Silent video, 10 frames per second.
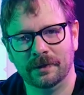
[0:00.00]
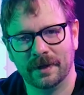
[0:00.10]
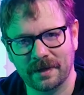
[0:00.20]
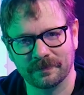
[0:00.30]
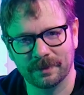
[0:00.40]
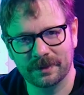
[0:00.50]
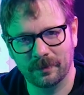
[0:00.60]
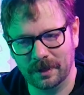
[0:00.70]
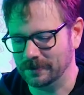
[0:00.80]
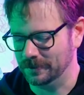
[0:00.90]
Well, hey everybody,
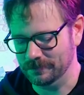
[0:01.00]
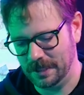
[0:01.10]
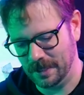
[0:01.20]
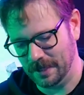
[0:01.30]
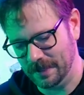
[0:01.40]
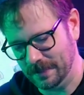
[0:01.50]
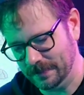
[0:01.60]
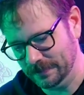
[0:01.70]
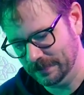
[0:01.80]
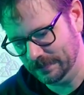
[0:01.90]
welcome.
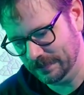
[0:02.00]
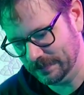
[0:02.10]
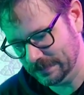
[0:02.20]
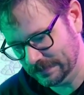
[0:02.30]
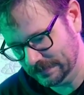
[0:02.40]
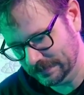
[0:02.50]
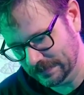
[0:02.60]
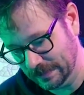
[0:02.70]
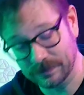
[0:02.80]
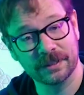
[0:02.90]
I
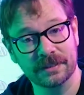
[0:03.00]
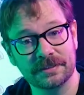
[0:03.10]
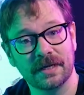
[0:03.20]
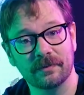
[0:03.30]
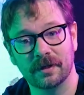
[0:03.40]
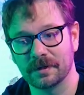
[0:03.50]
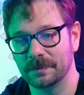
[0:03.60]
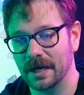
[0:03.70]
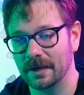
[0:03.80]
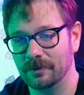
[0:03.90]
was gonna say welcome
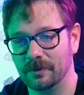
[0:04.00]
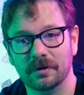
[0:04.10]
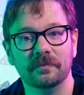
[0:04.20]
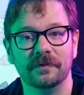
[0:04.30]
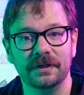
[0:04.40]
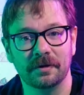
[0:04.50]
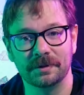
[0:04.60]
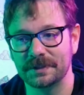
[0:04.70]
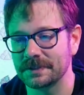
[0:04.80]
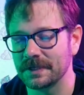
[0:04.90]
to Had Whole Home Video,
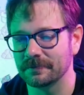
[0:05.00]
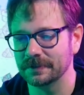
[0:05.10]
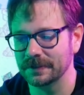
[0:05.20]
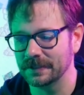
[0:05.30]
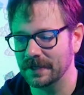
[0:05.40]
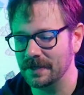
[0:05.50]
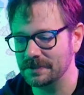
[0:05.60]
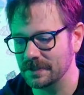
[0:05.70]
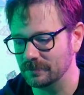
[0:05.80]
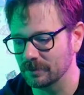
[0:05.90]
but that's not really the
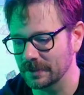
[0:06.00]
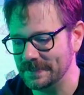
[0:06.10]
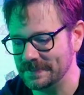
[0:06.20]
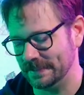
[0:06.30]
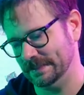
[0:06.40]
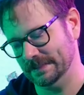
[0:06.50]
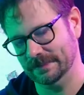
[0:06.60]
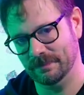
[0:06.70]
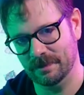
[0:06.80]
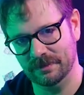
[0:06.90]
case anymore, is it?
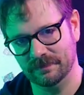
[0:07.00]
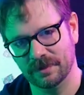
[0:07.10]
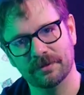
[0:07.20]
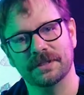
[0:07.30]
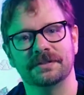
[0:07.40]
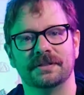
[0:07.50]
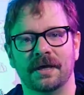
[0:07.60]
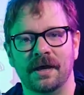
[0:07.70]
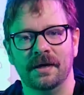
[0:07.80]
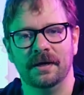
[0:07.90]
Maybe you've noticed.
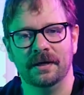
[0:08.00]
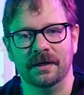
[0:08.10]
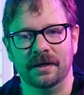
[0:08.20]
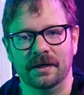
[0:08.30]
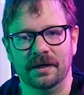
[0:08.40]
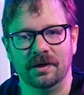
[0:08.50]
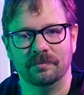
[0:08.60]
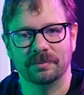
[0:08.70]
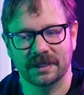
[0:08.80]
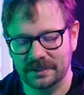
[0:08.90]

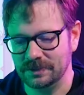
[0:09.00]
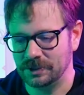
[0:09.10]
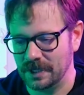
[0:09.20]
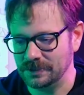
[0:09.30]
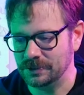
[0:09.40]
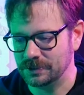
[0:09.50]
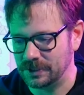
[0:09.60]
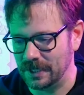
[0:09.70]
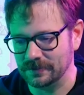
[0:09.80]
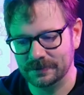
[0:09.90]
But I did change the
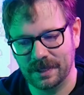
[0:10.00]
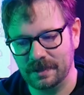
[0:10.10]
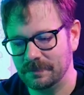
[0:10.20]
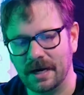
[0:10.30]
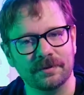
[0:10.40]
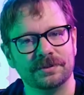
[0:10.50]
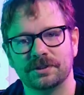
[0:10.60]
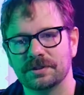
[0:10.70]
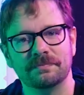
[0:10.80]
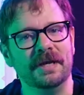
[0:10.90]
channel name, now it's
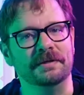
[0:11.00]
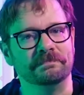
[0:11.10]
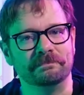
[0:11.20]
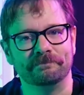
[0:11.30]
just me.